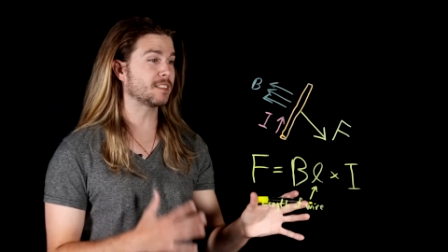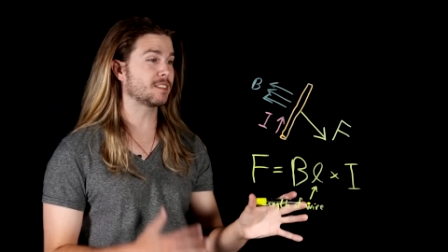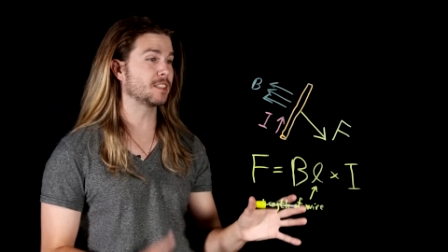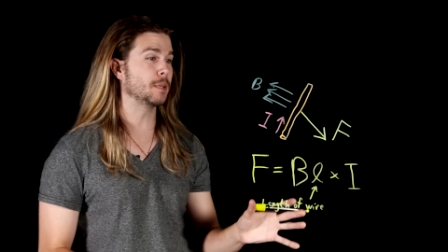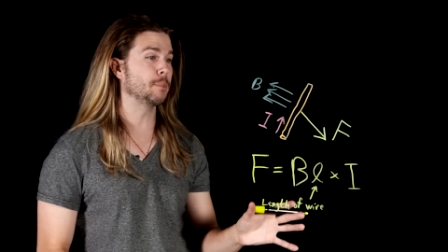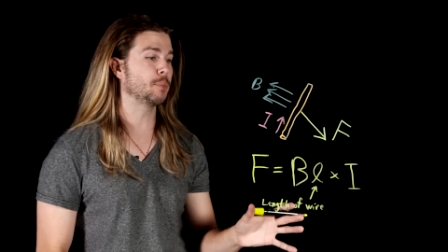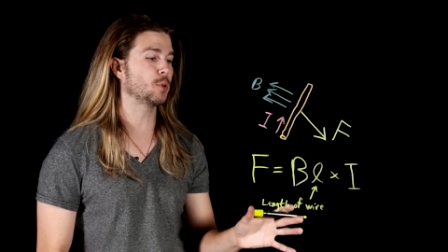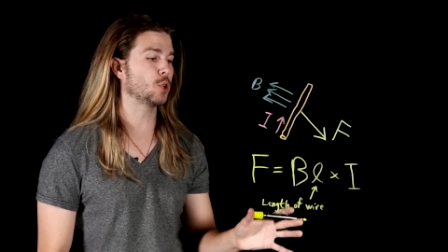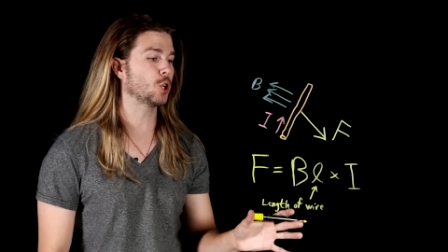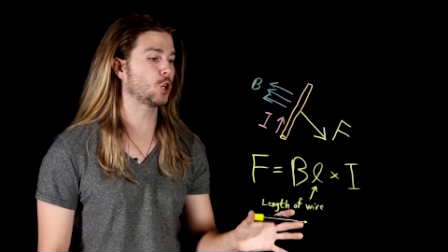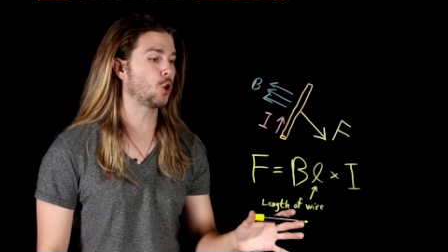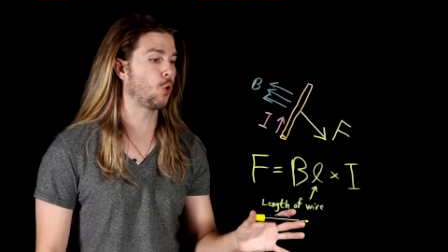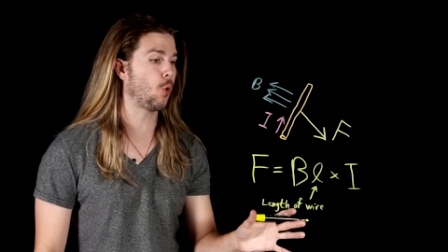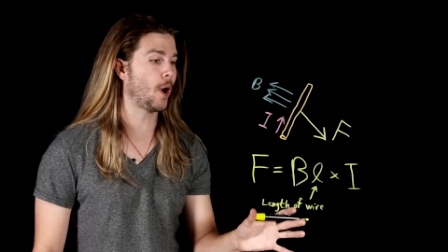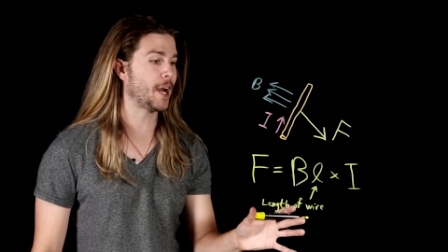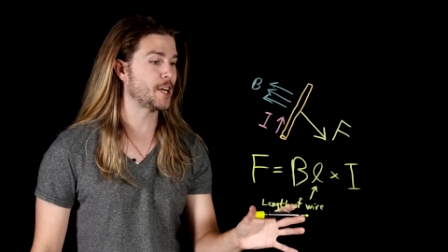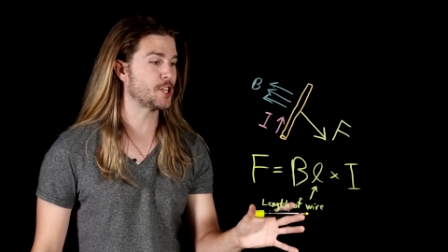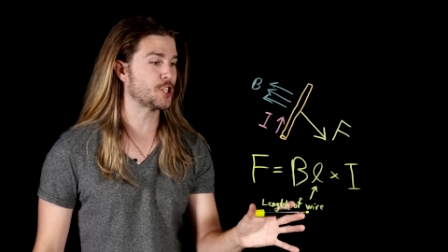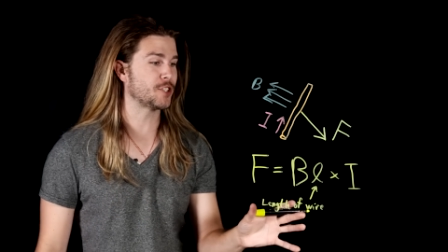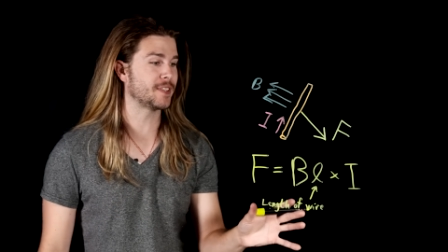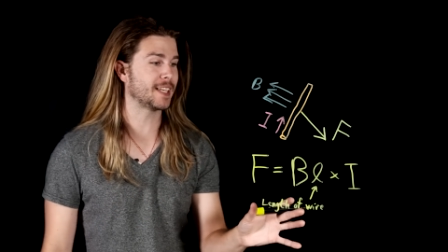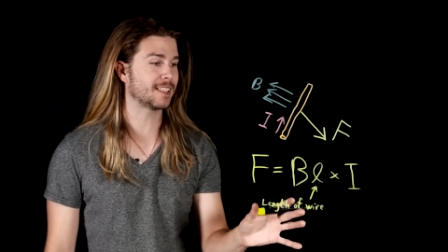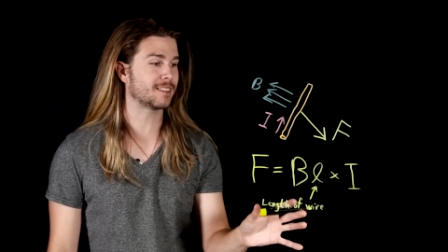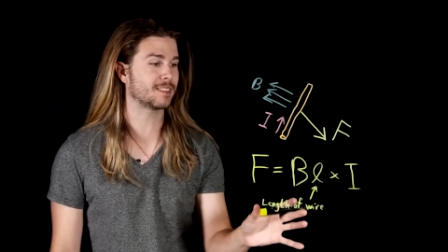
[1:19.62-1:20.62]
simple
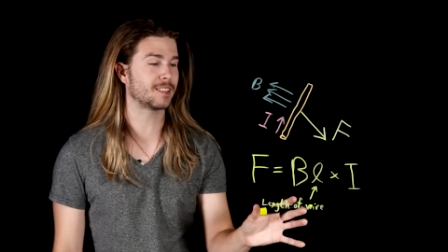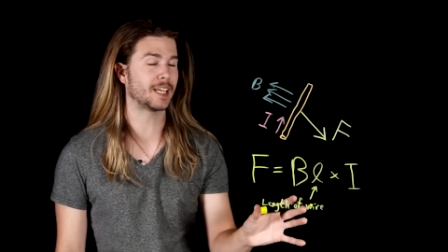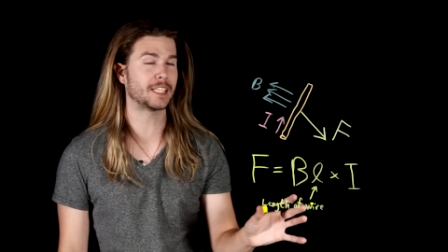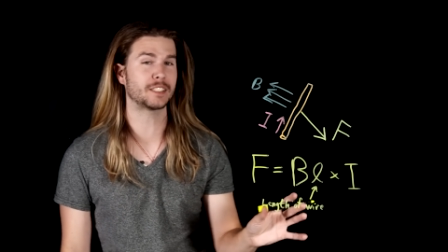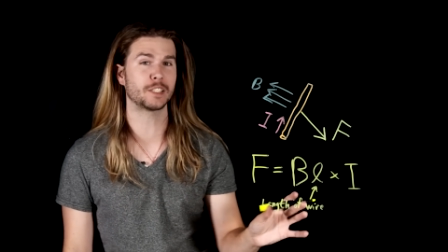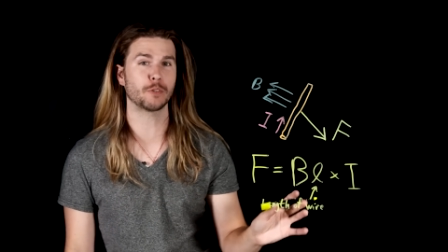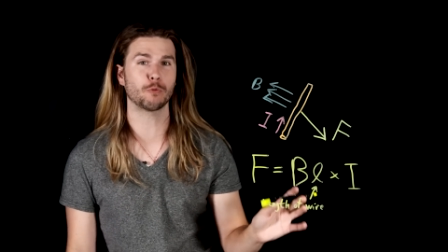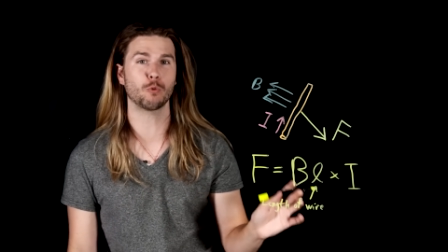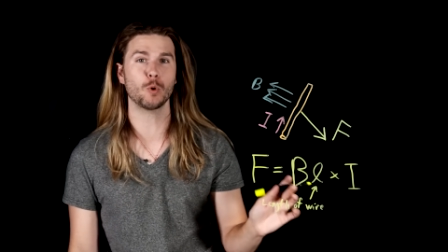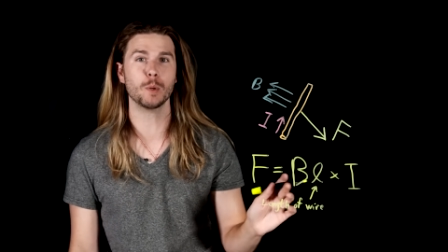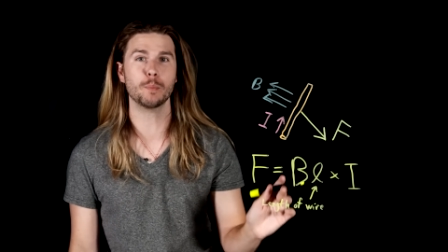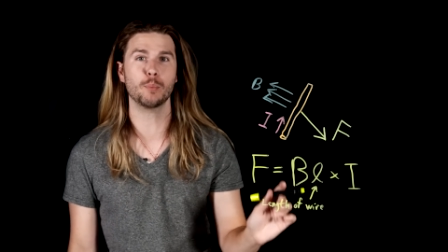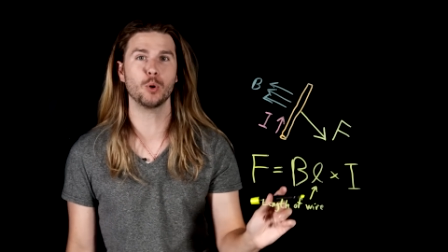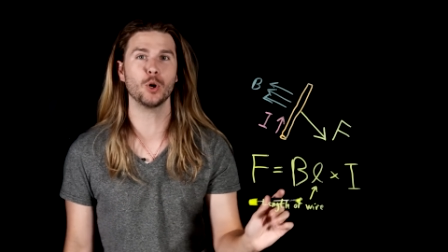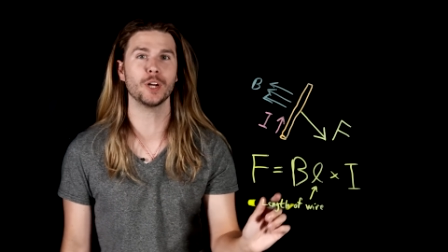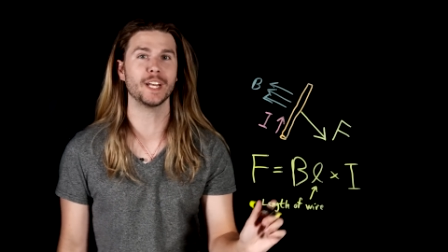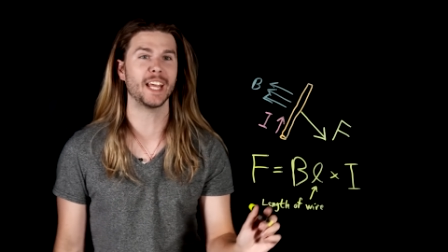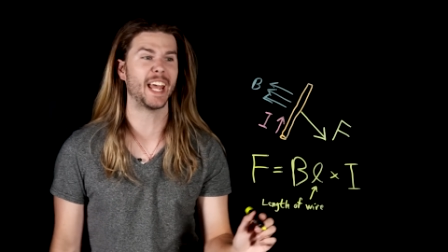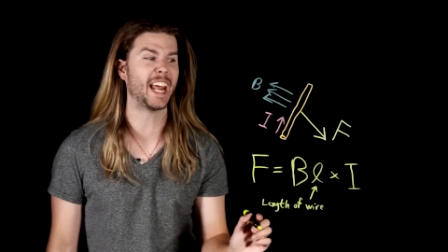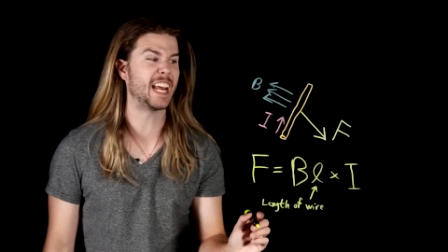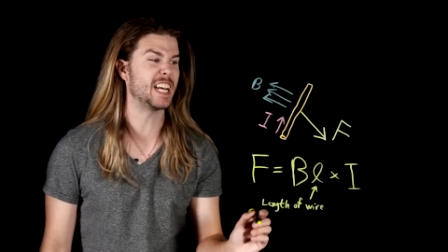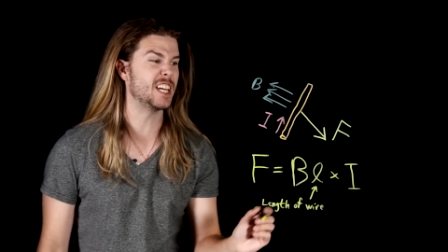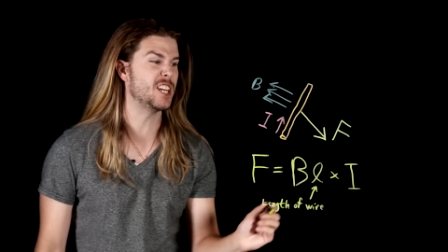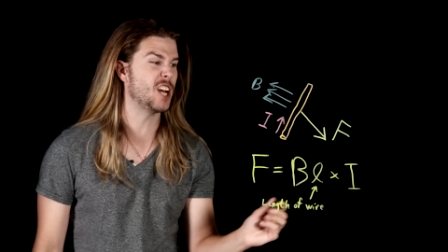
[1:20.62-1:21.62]
equation that says if we
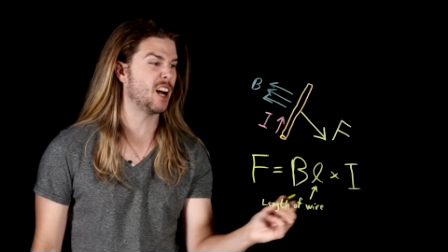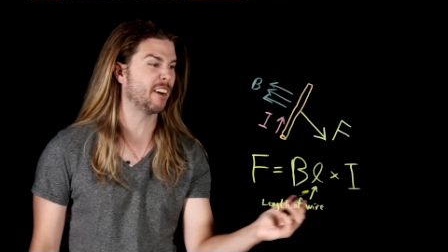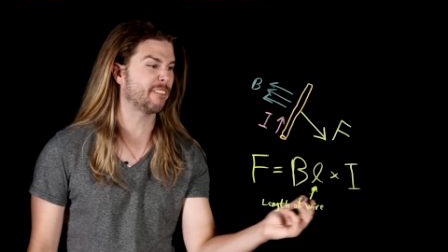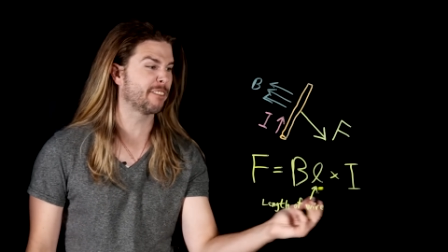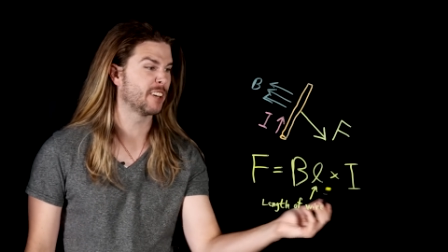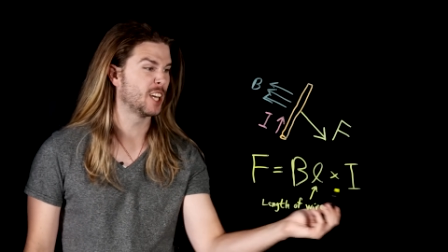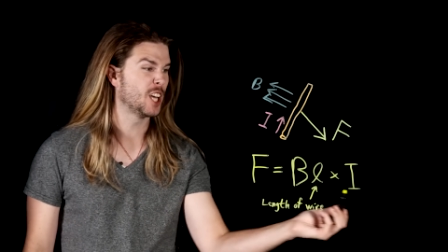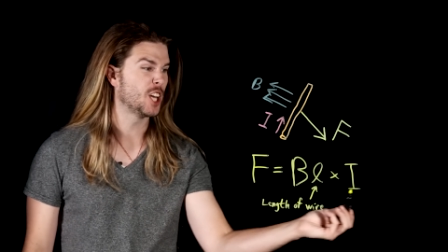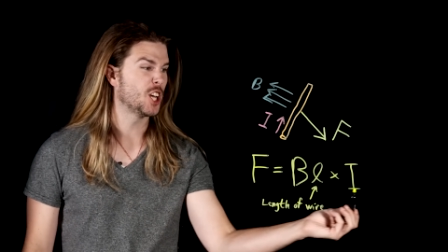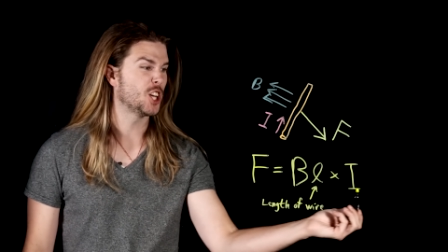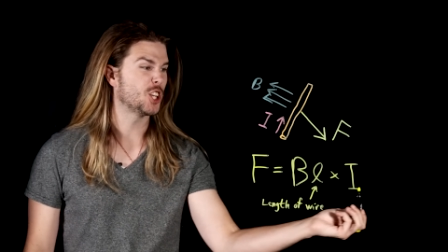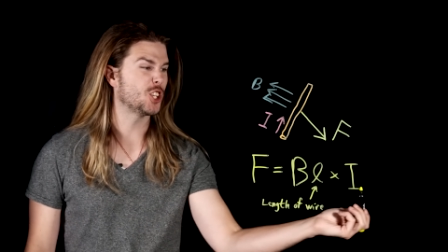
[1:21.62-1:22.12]
put enough